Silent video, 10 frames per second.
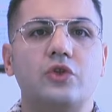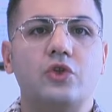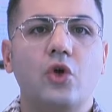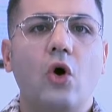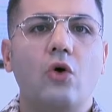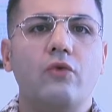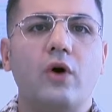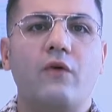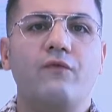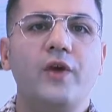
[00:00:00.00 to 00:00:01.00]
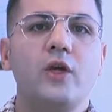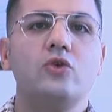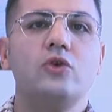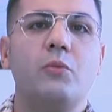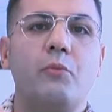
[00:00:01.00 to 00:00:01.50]
though we
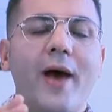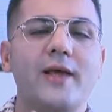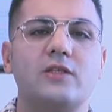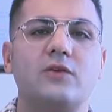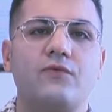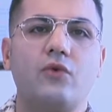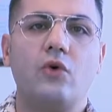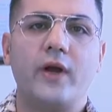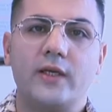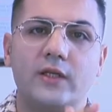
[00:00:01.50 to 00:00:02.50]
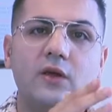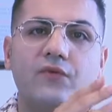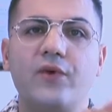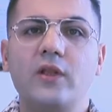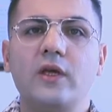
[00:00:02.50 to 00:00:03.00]
do the best for aesthetic
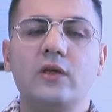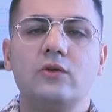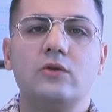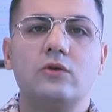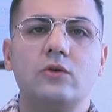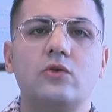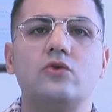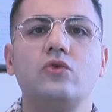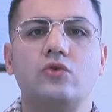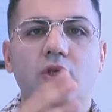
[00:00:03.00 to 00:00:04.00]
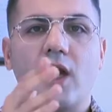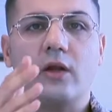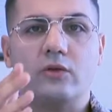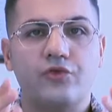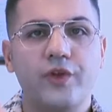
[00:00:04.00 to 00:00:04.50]
filling, root
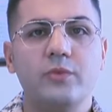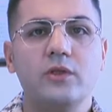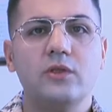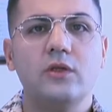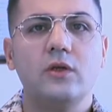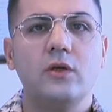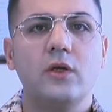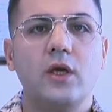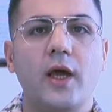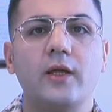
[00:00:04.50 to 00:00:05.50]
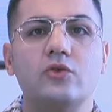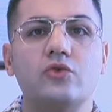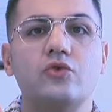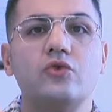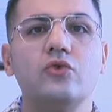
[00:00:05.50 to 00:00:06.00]
canal treatment and
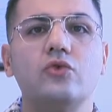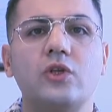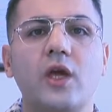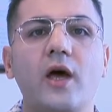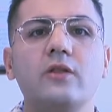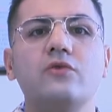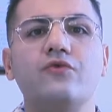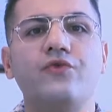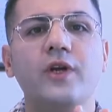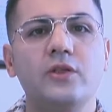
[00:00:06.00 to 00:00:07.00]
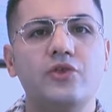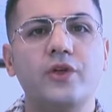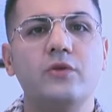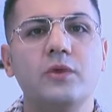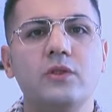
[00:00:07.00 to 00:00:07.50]
root canal
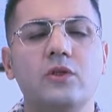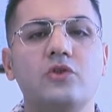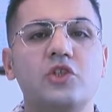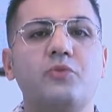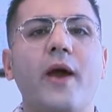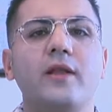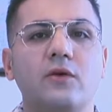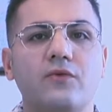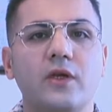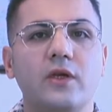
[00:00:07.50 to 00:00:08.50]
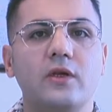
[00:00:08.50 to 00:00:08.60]
retreatment respectively,